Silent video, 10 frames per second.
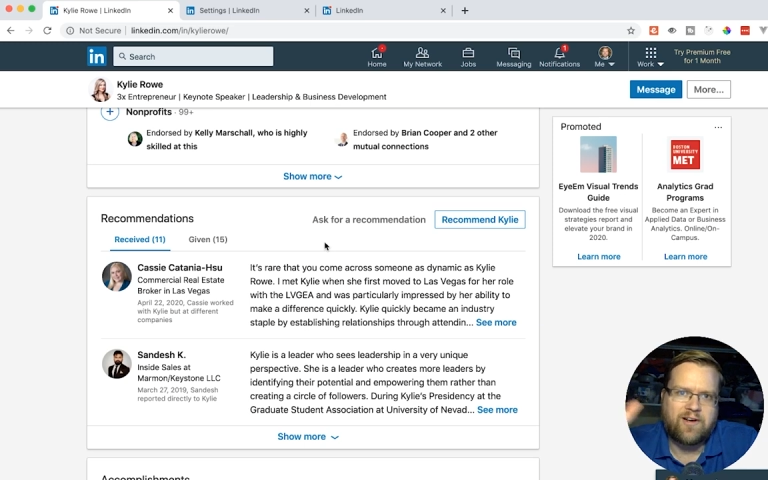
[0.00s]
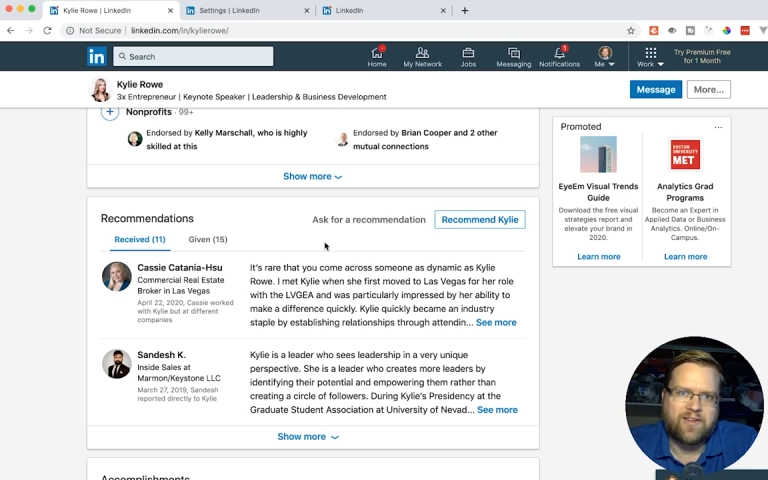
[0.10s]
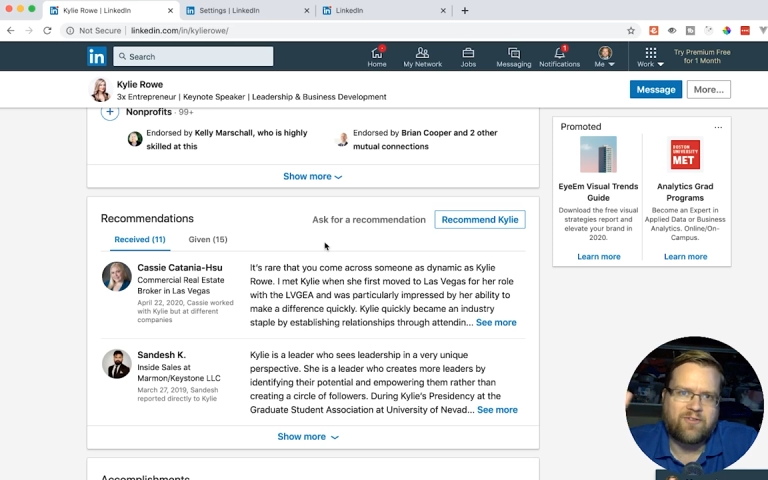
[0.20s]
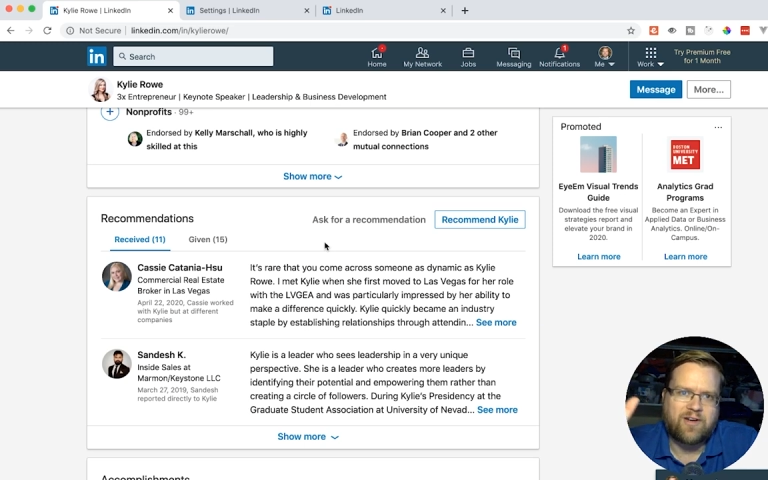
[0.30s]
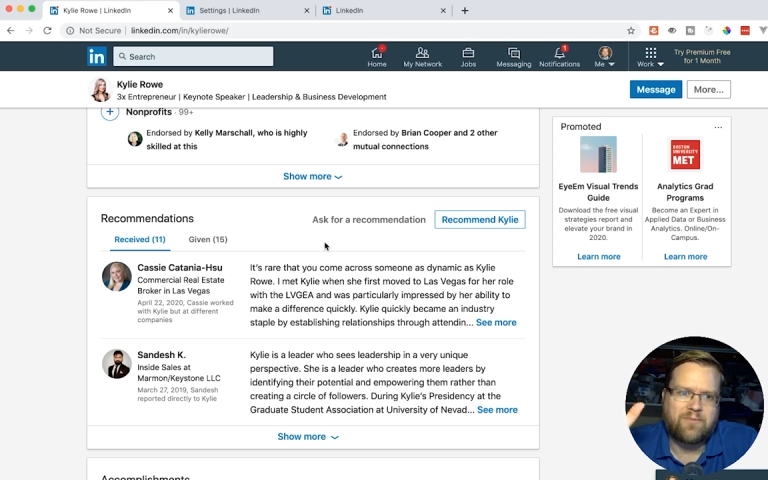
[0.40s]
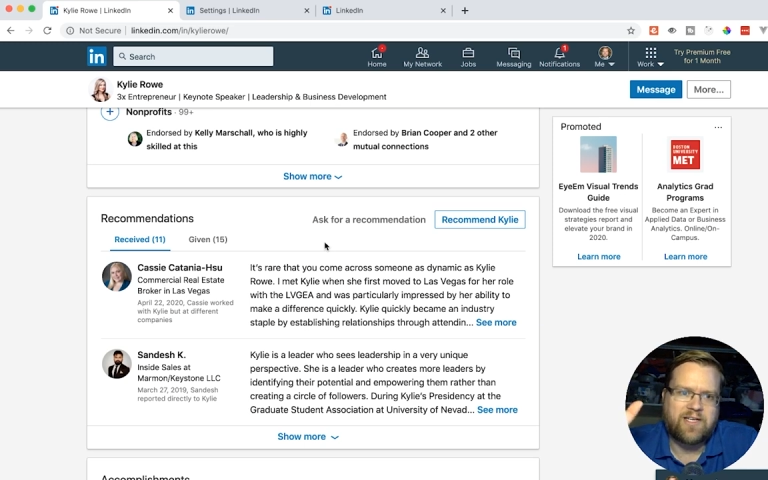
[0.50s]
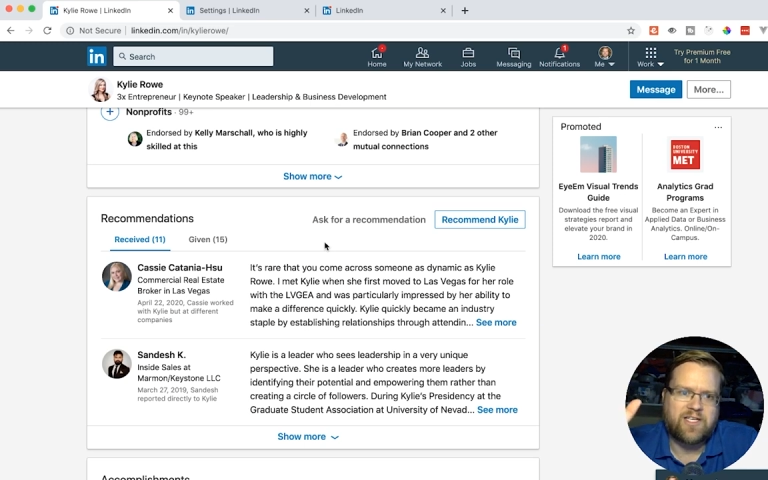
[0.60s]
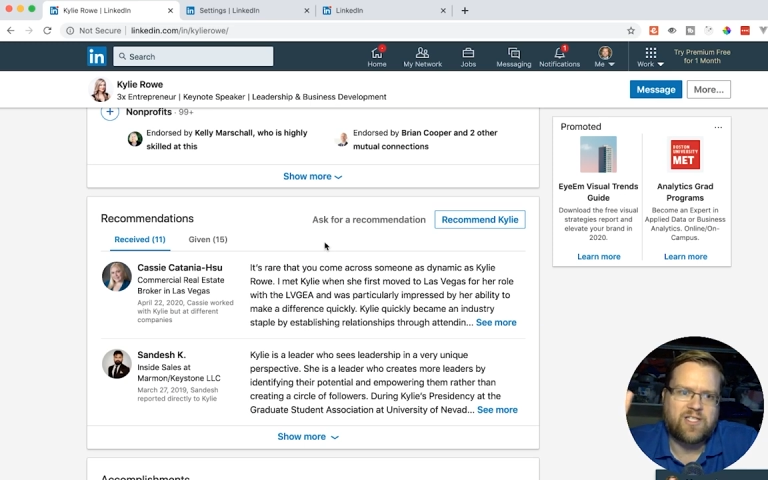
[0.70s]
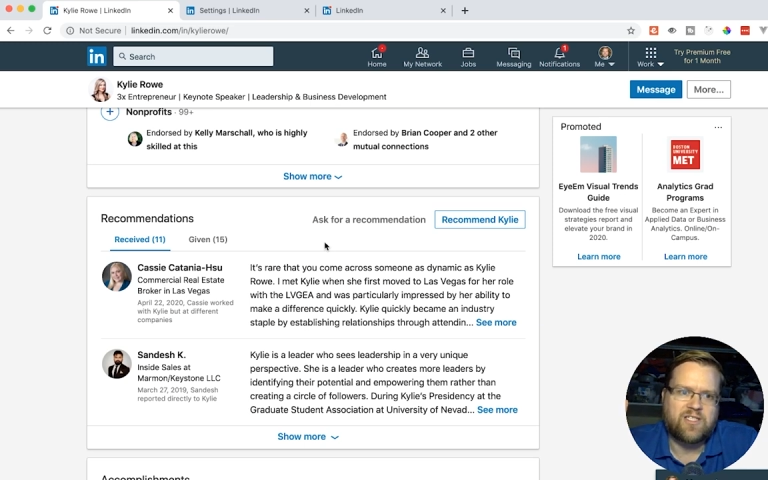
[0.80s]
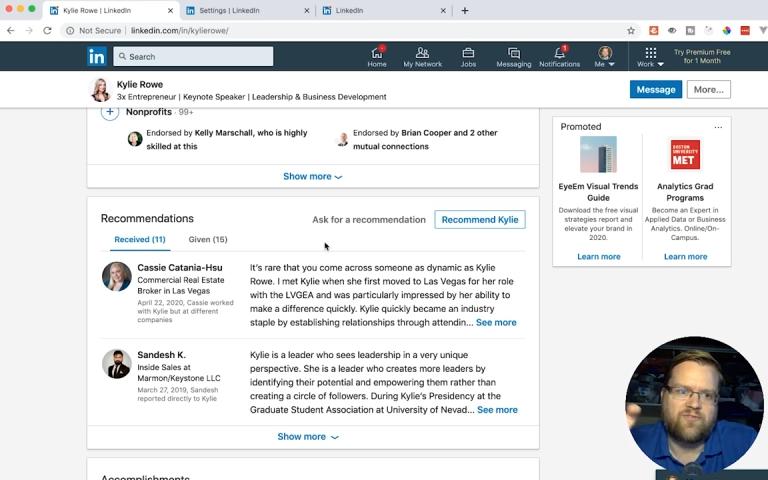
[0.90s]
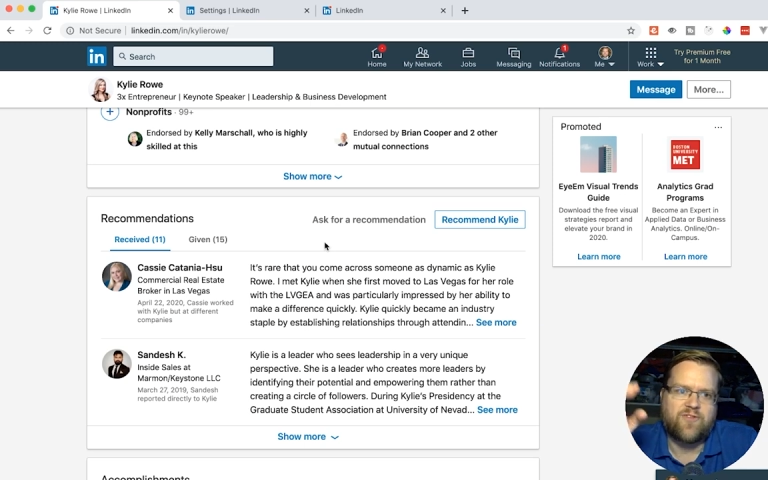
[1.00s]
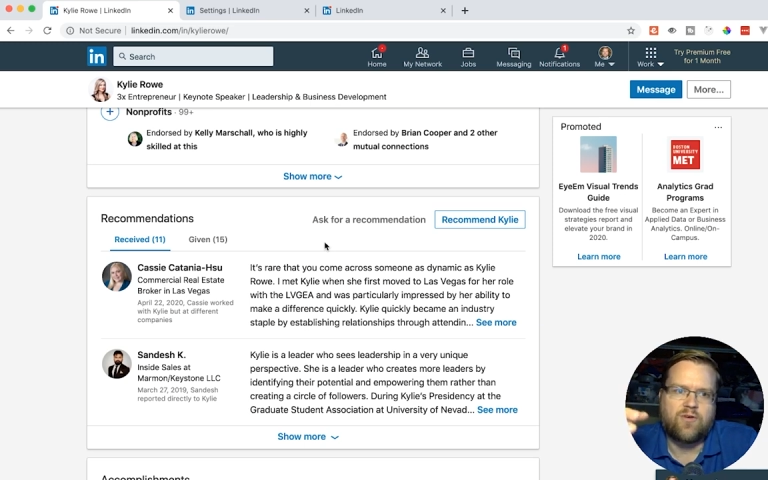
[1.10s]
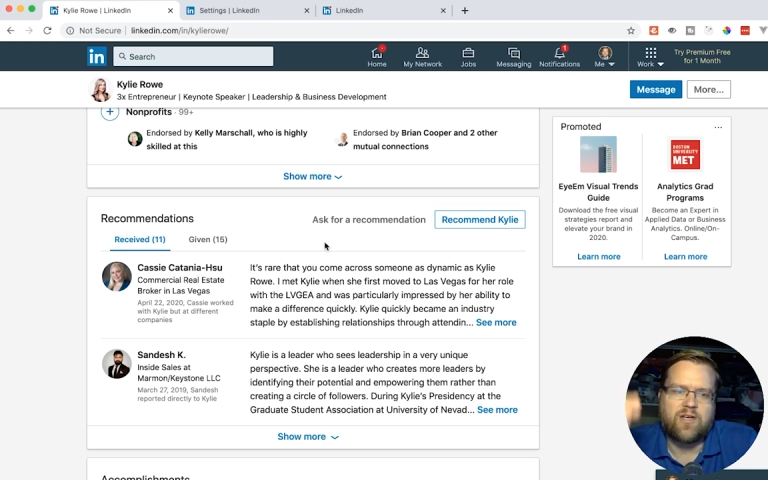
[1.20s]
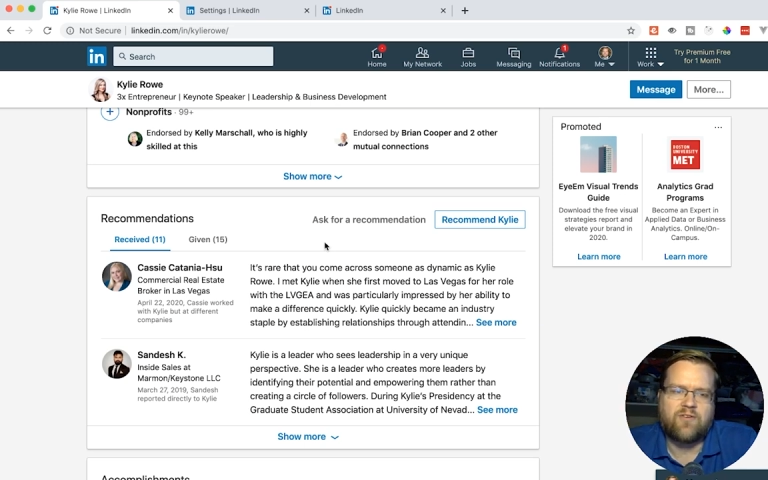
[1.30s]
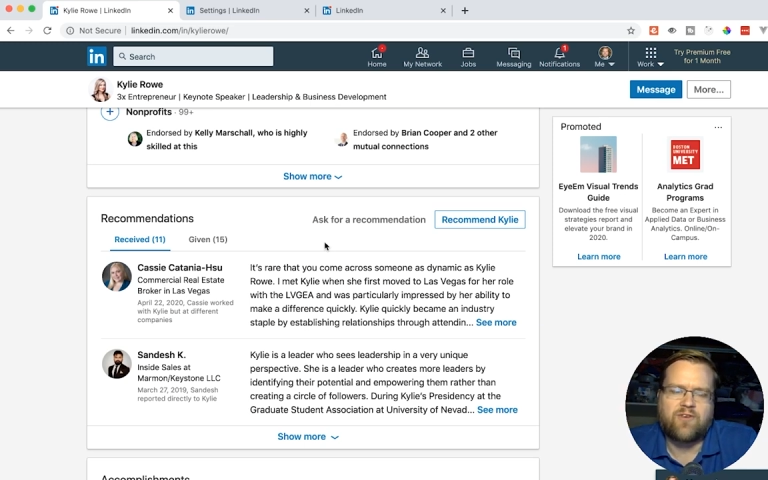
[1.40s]
on the recommendations. If you
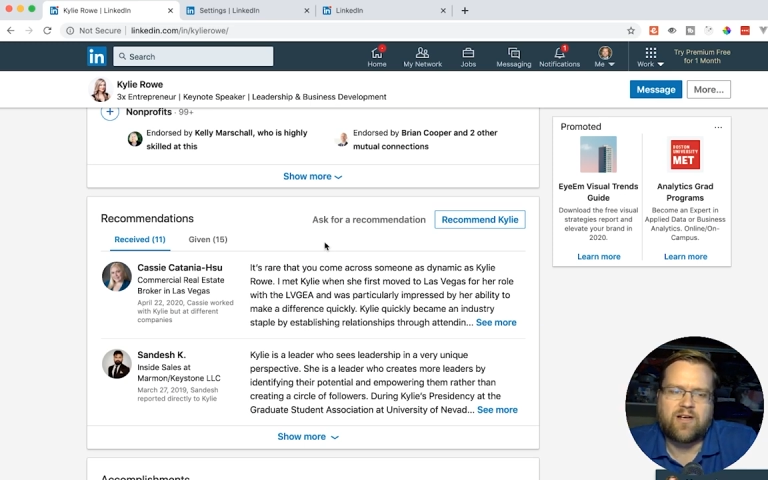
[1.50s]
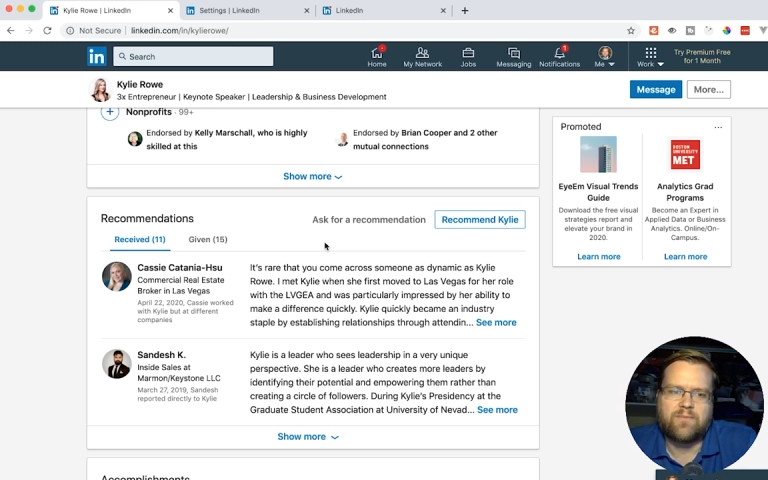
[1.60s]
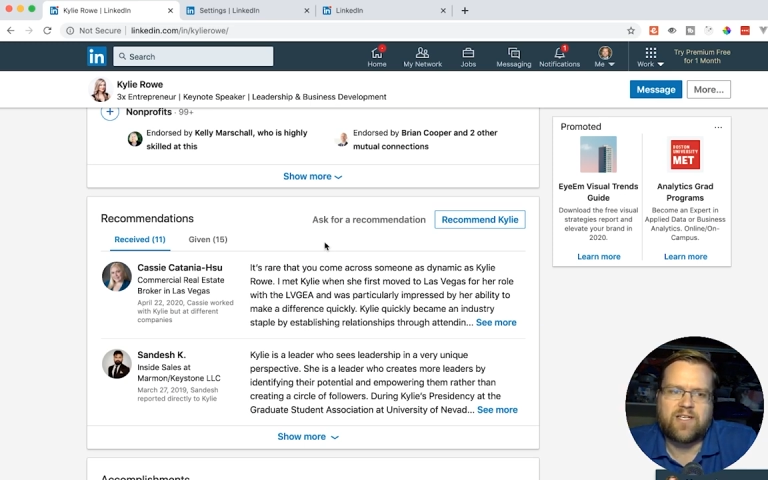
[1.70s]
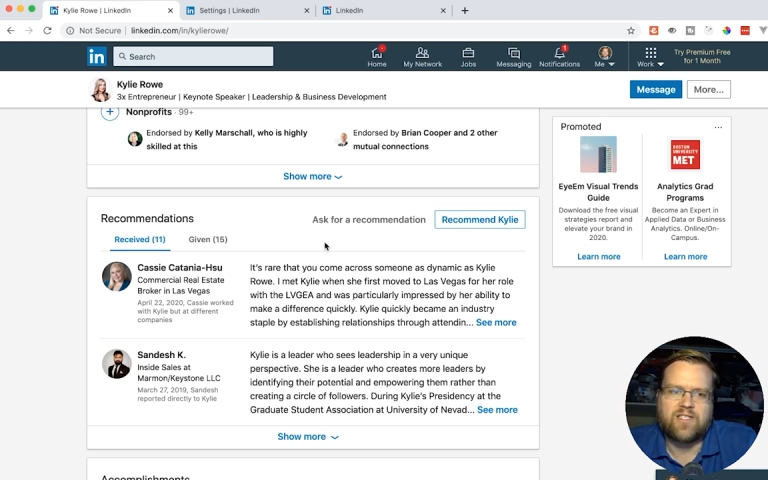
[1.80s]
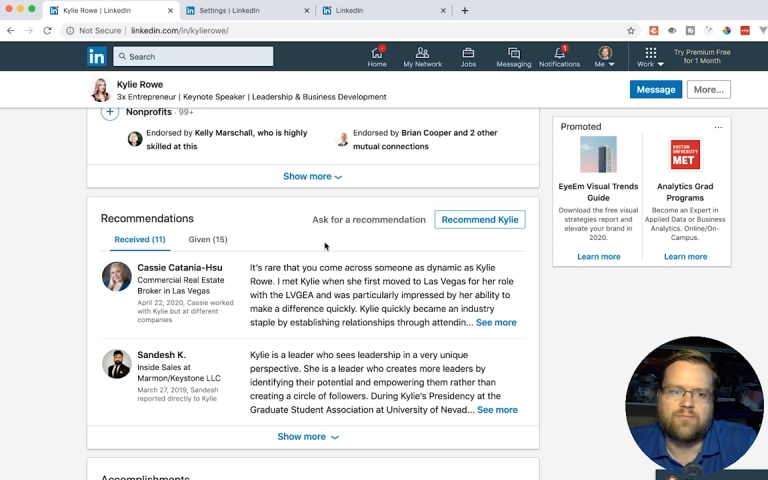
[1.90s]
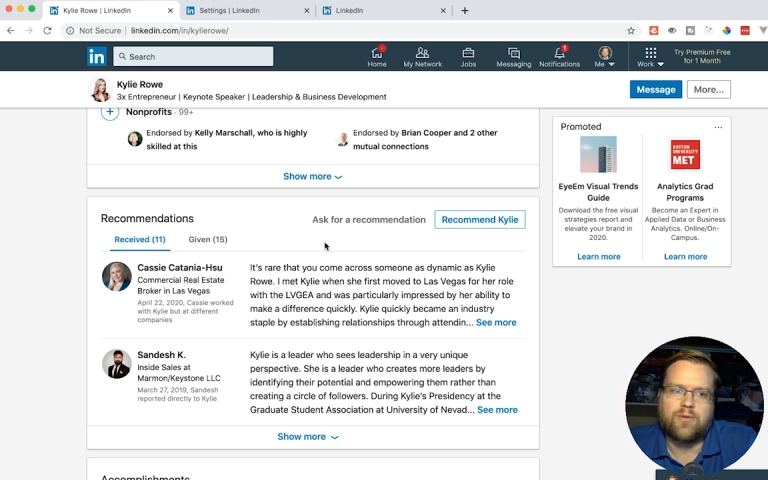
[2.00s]
give recommendations,